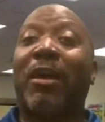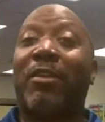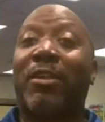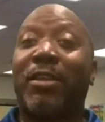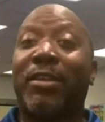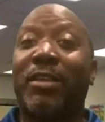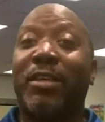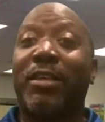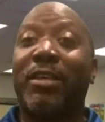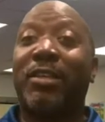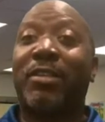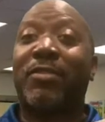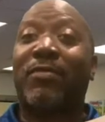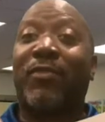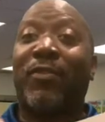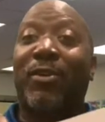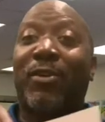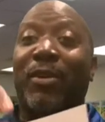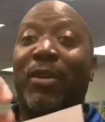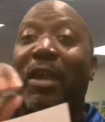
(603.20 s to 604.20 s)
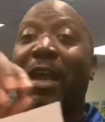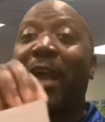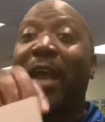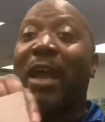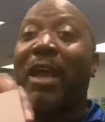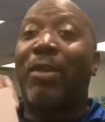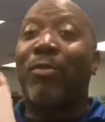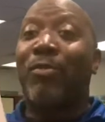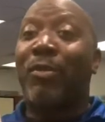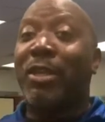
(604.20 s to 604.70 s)
a list for
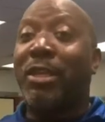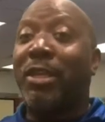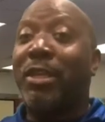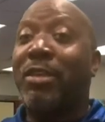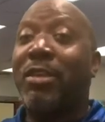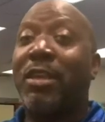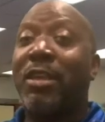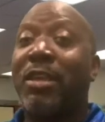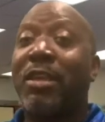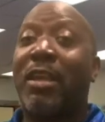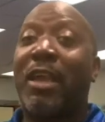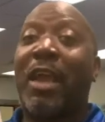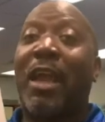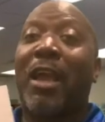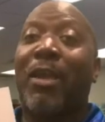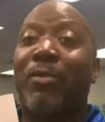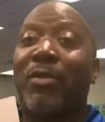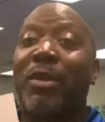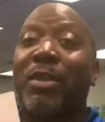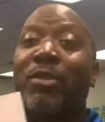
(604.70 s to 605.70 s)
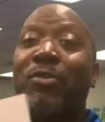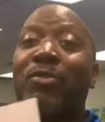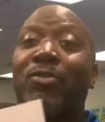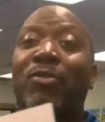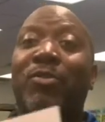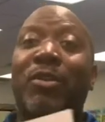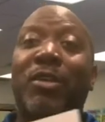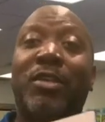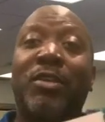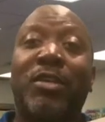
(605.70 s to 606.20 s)
Kyrie. Kyrie,
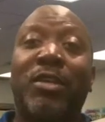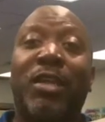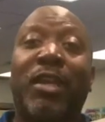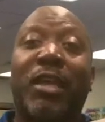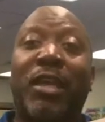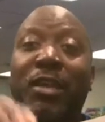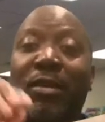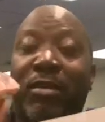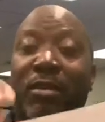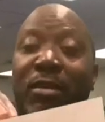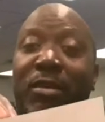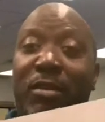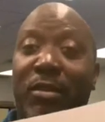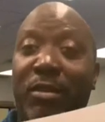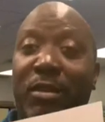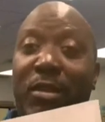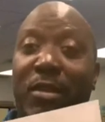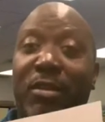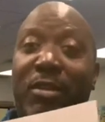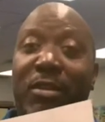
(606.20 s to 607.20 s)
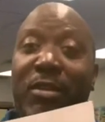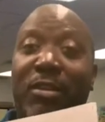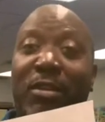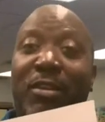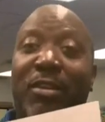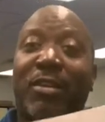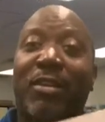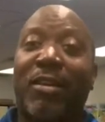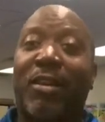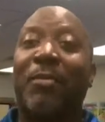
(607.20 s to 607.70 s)
you're good at da da da da da
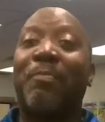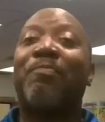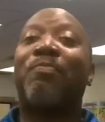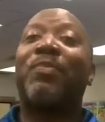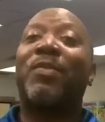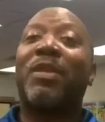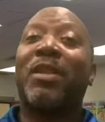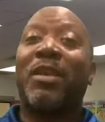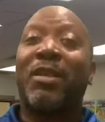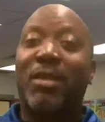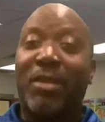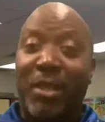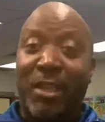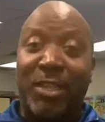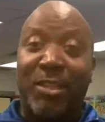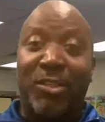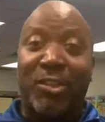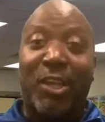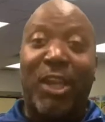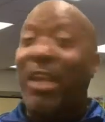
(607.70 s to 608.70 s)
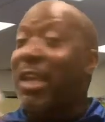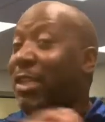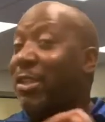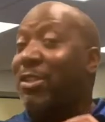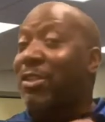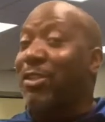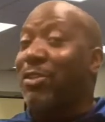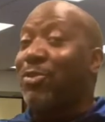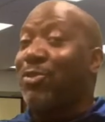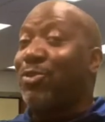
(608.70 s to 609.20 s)
da da. And
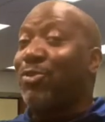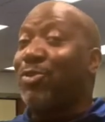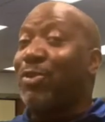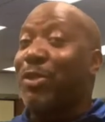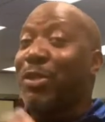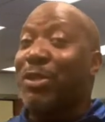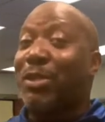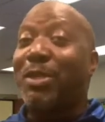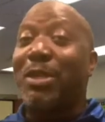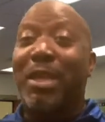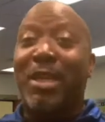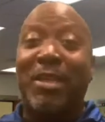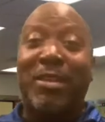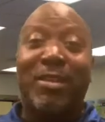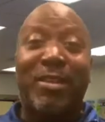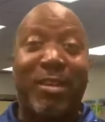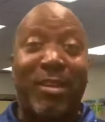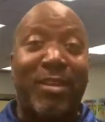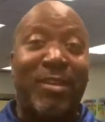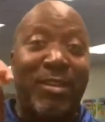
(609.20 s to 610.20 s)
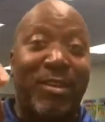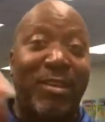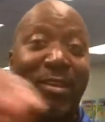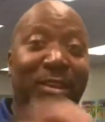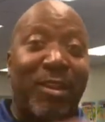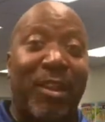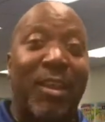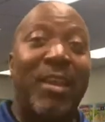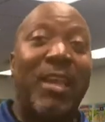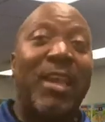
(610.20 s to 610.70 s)
Jackson, you're good at da da da da
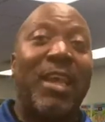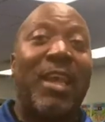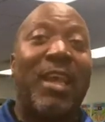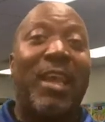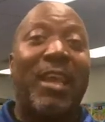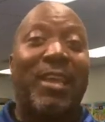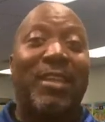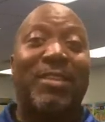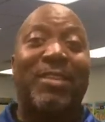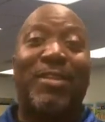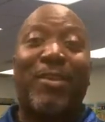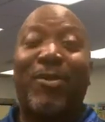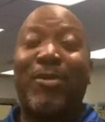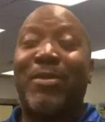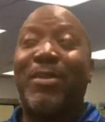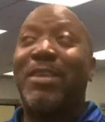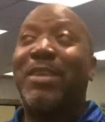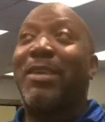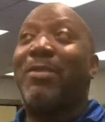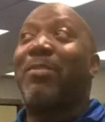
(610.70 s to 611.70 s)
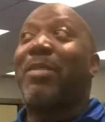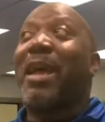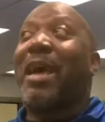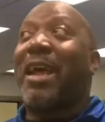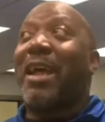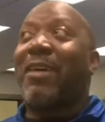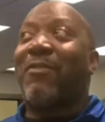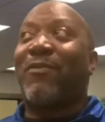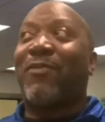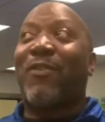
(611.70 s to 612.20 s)
da. And so then
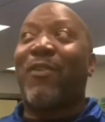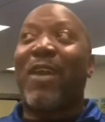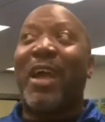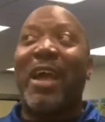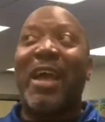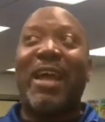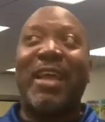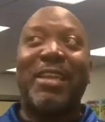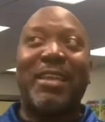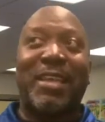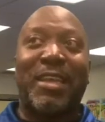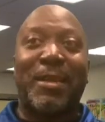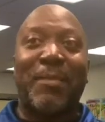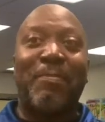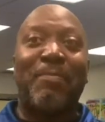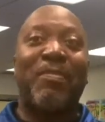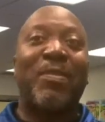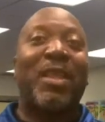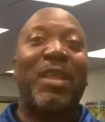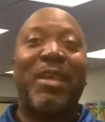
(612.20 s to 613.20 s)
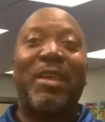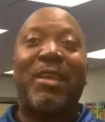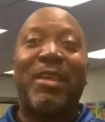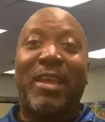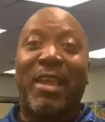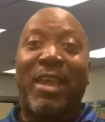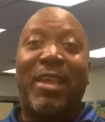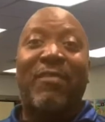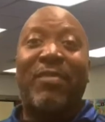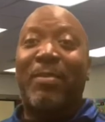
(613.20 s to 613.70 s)
by Friday,
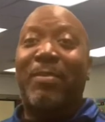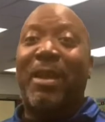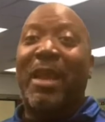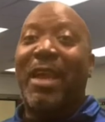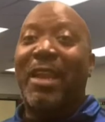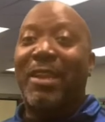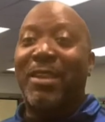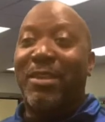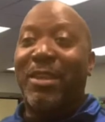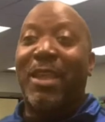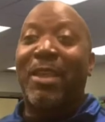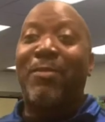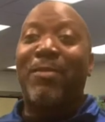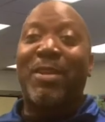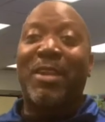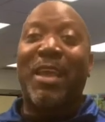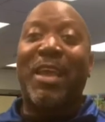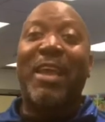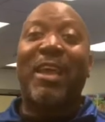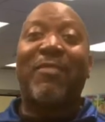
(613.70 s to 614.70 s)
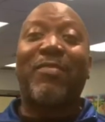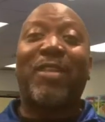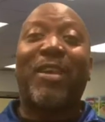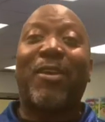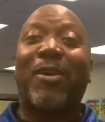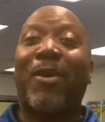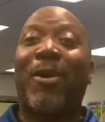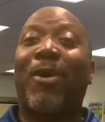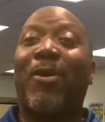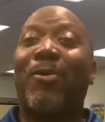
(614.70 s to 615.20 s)
everybody, they would have
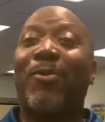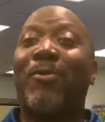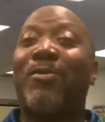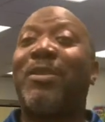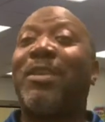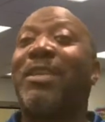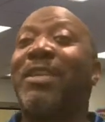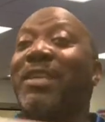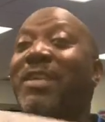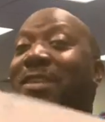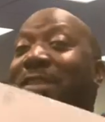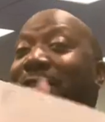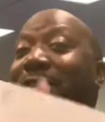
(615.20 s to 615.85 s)
their own list